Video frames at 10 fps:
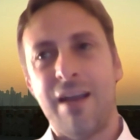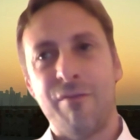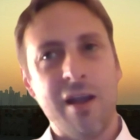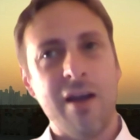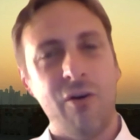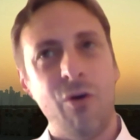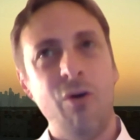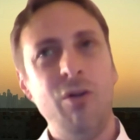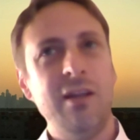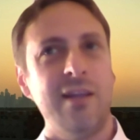have
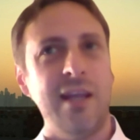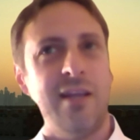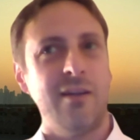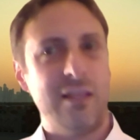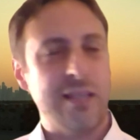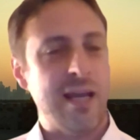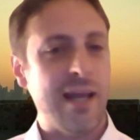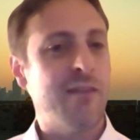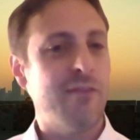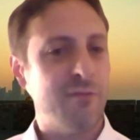all the data at
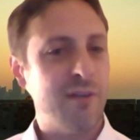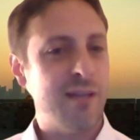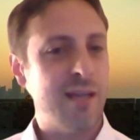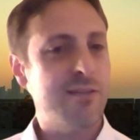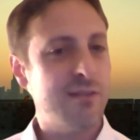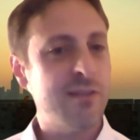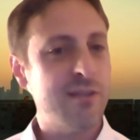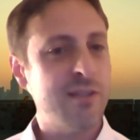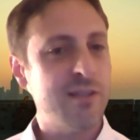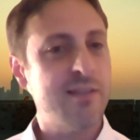hand when we take
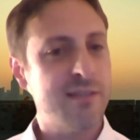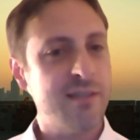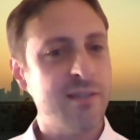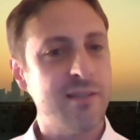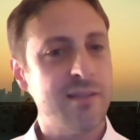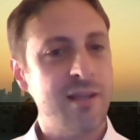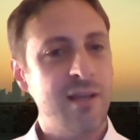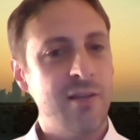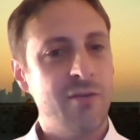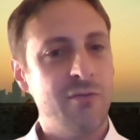strategic decisions,
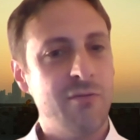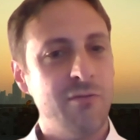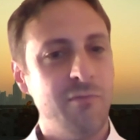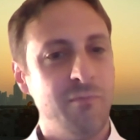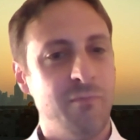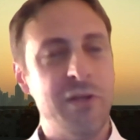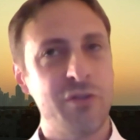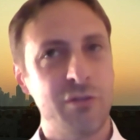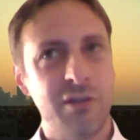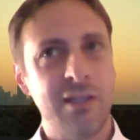to be
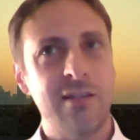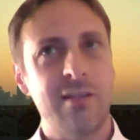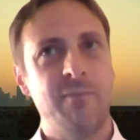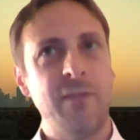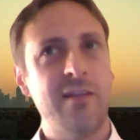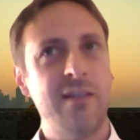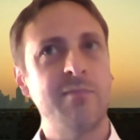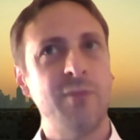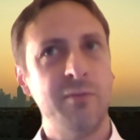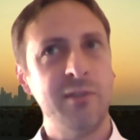sure that at
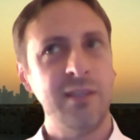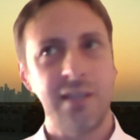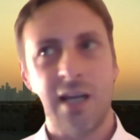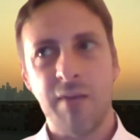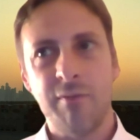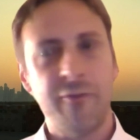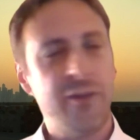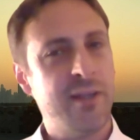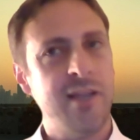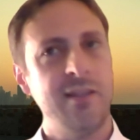this moment in time when we
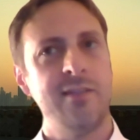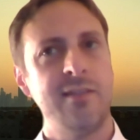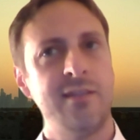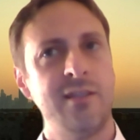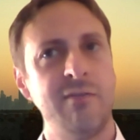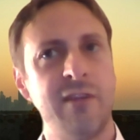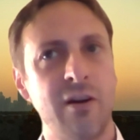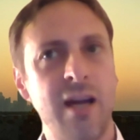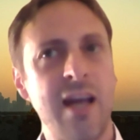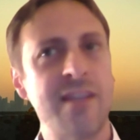take this decision, we
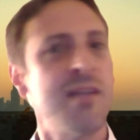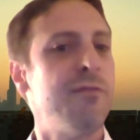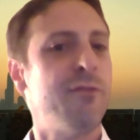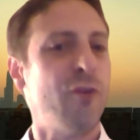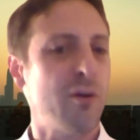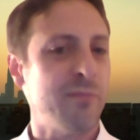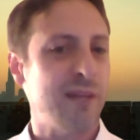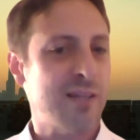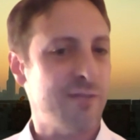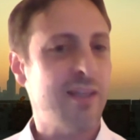are as informed
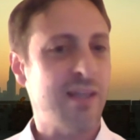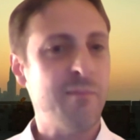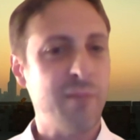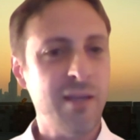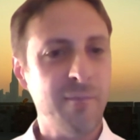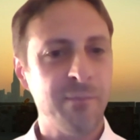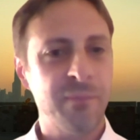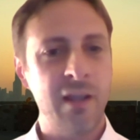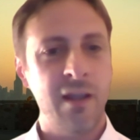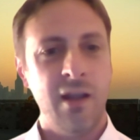as we can be.
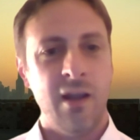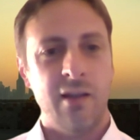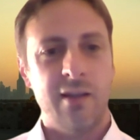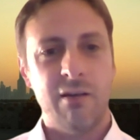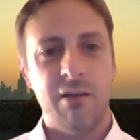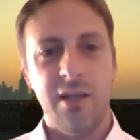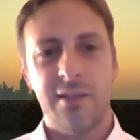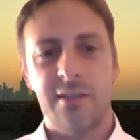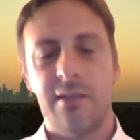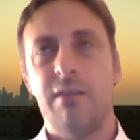There
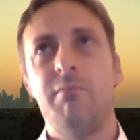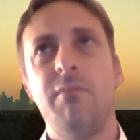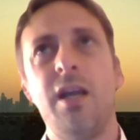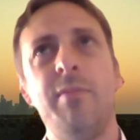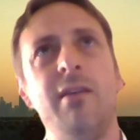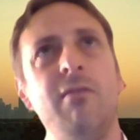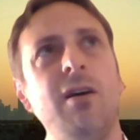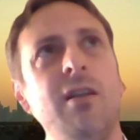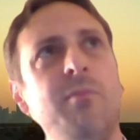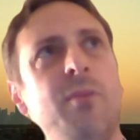is maybe
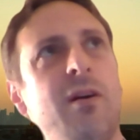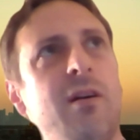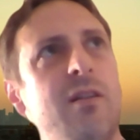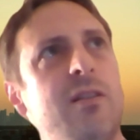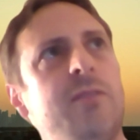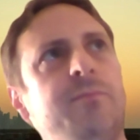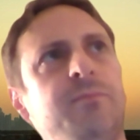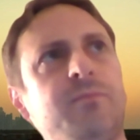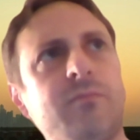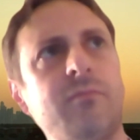one part
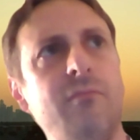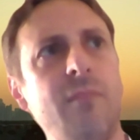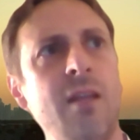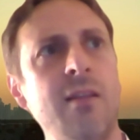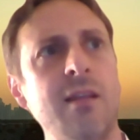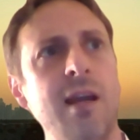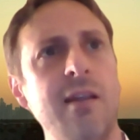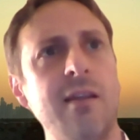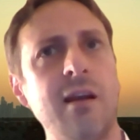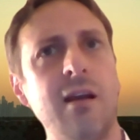
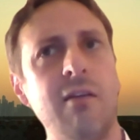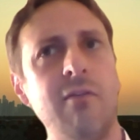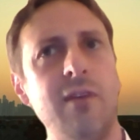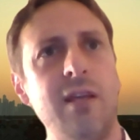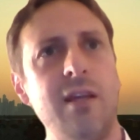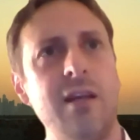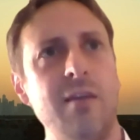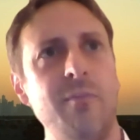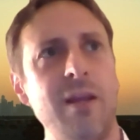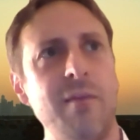that we
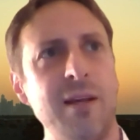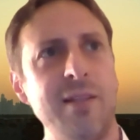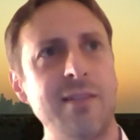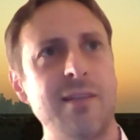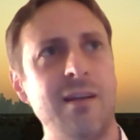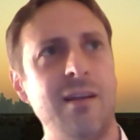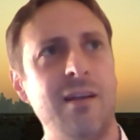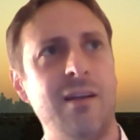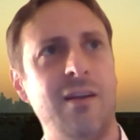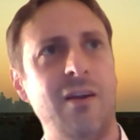in BMS
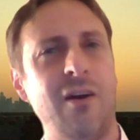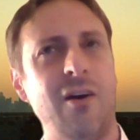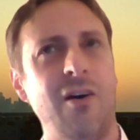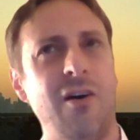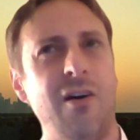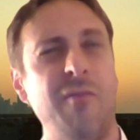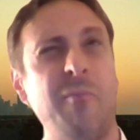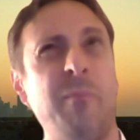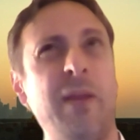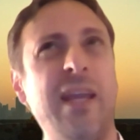
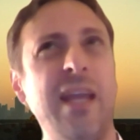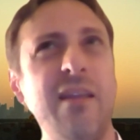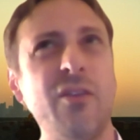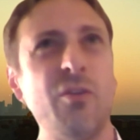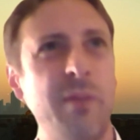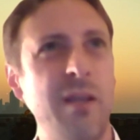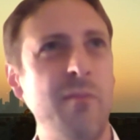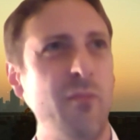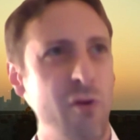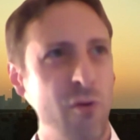begin to be
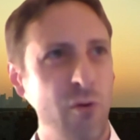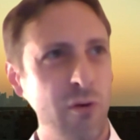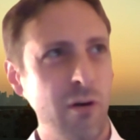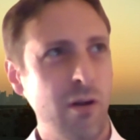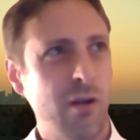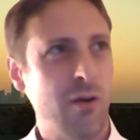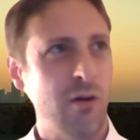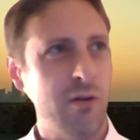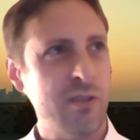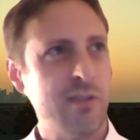more
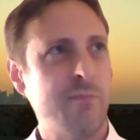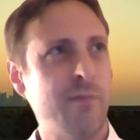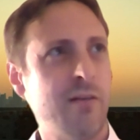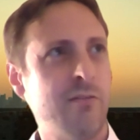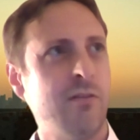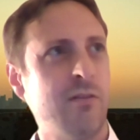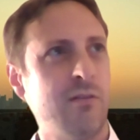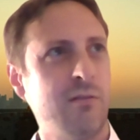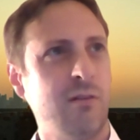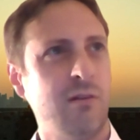cautious about,
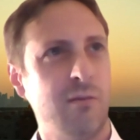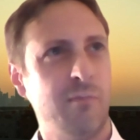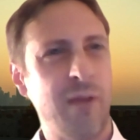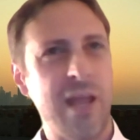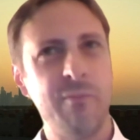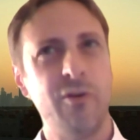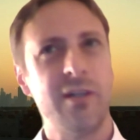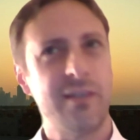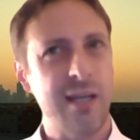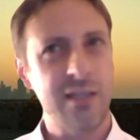or pay more
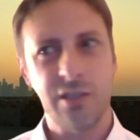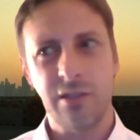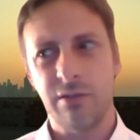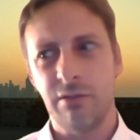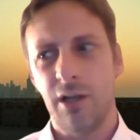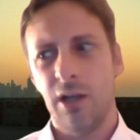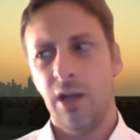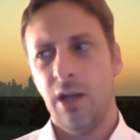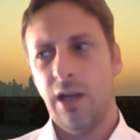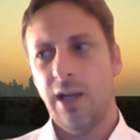attention to,
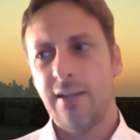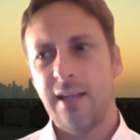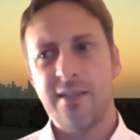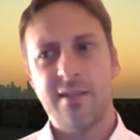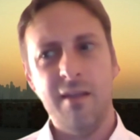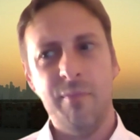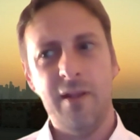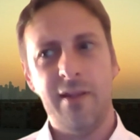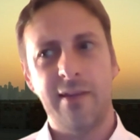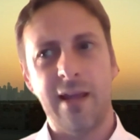and that's a
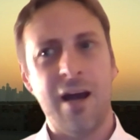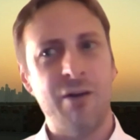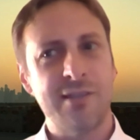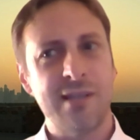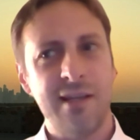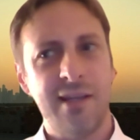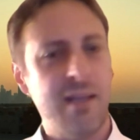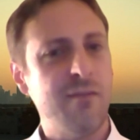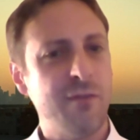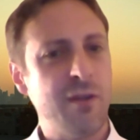bit the outside
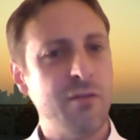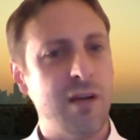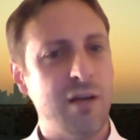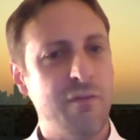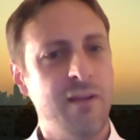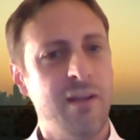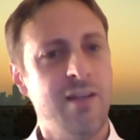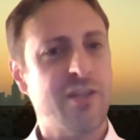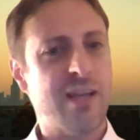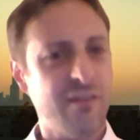in view. I think
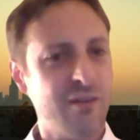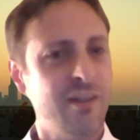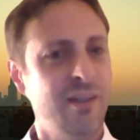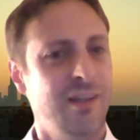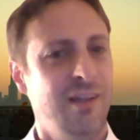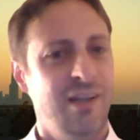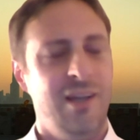in general,